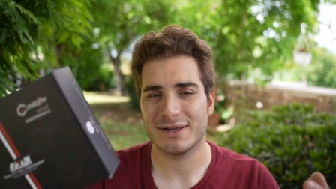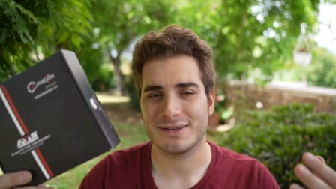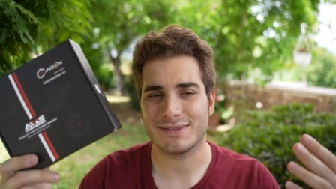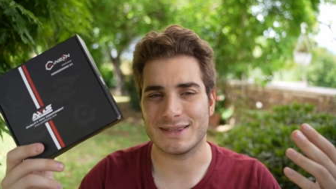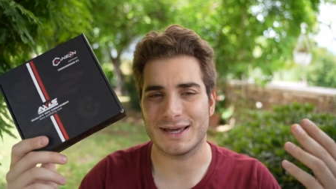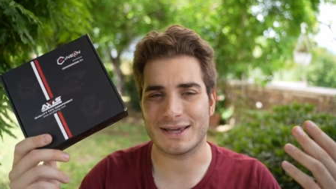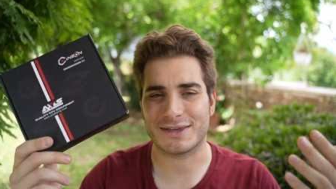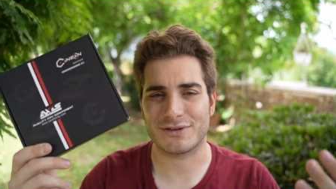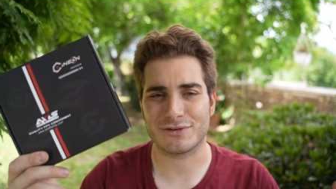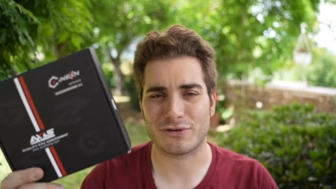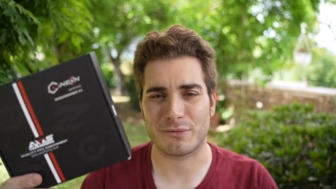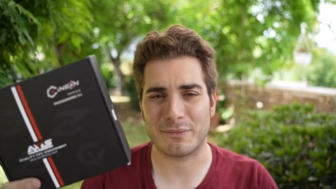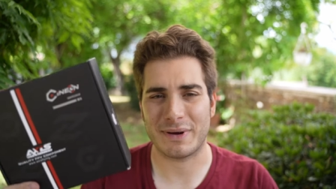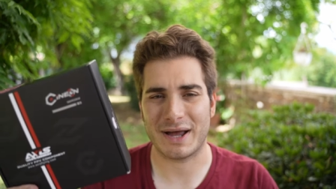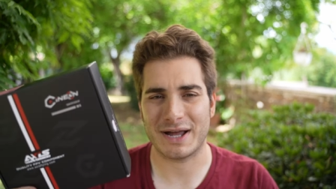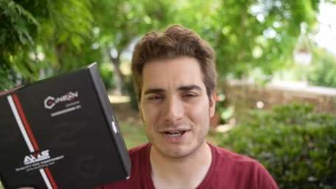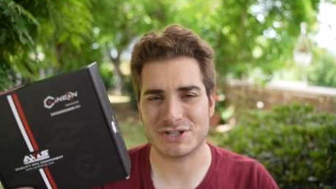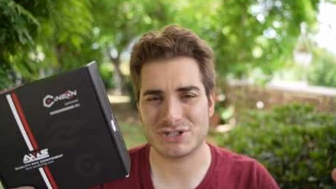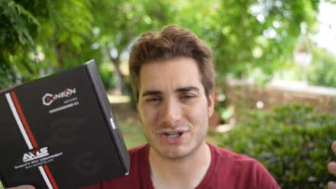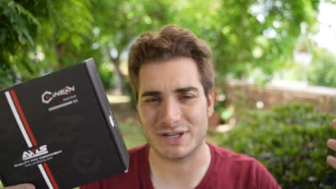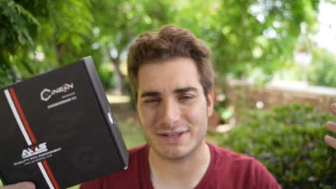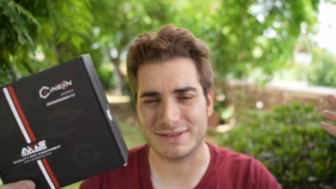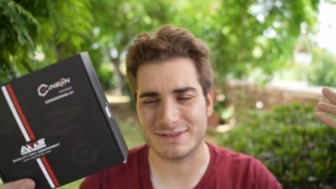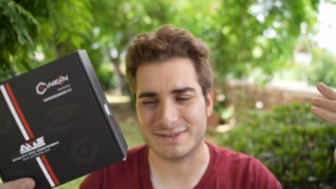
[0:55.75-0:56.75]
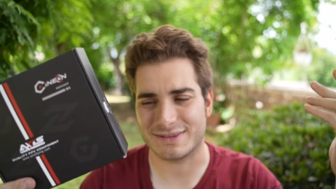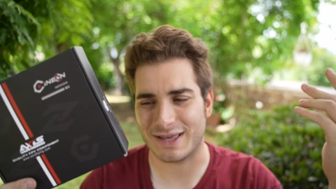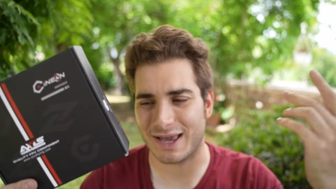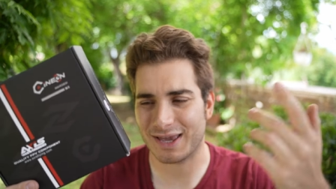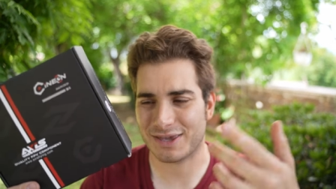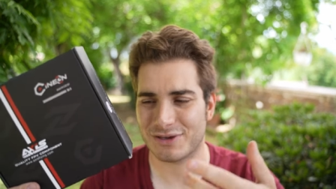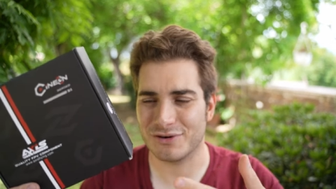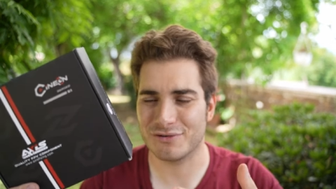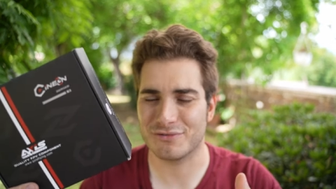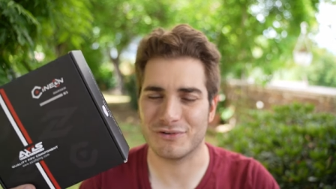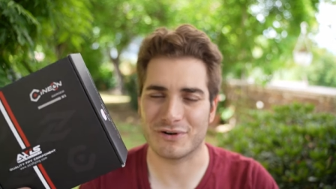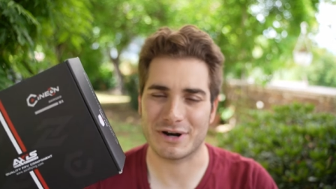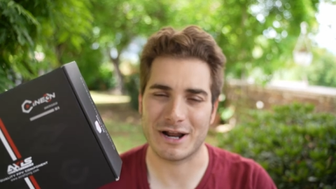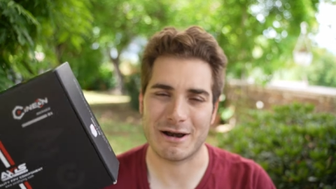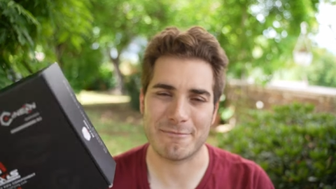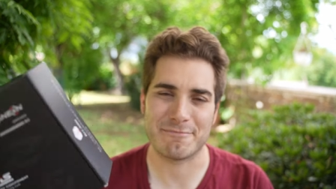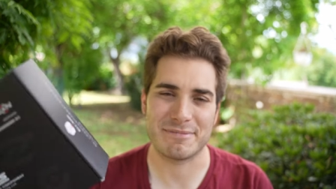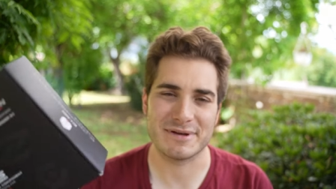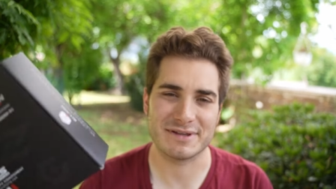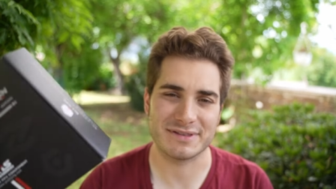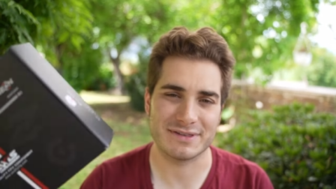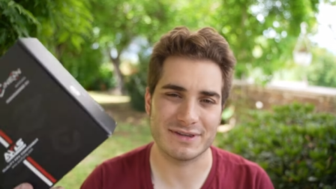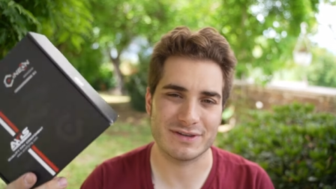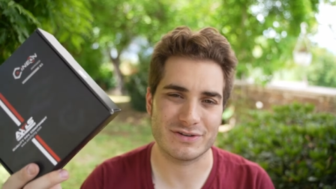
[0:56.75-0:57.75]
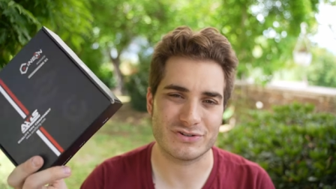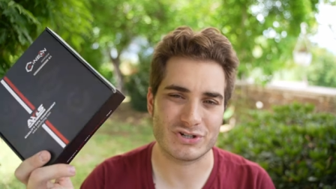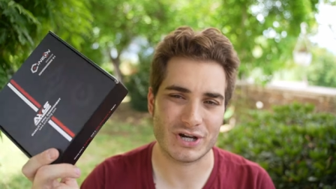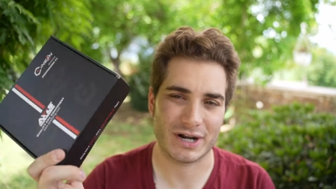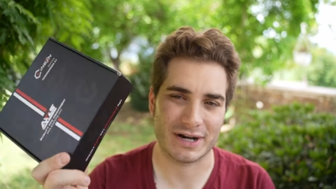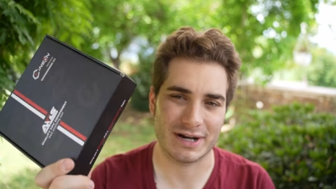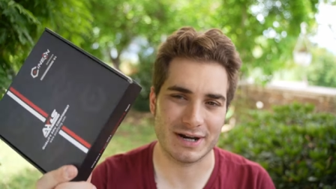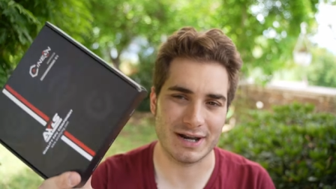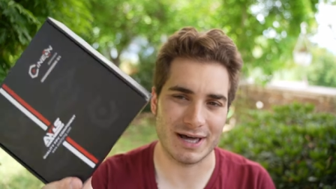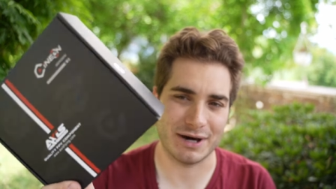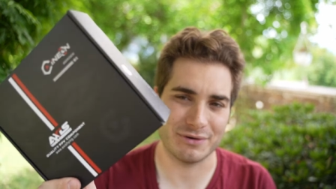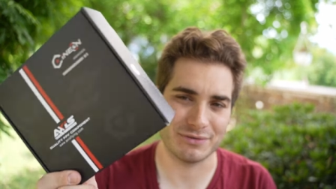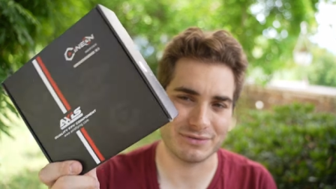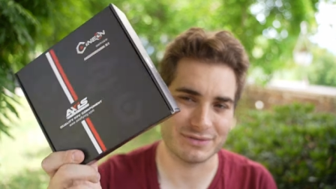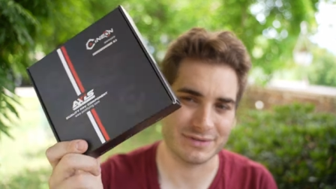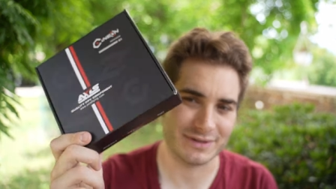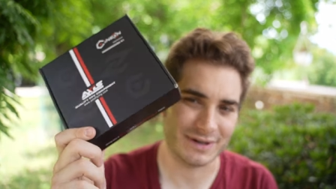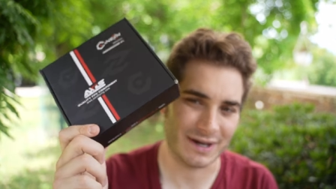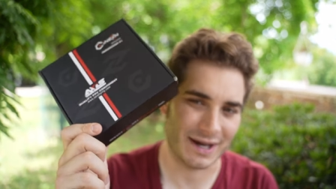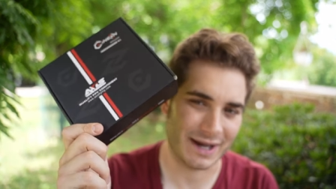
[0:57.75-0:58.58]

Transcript: Thank you so much and thank you for helping this channel out.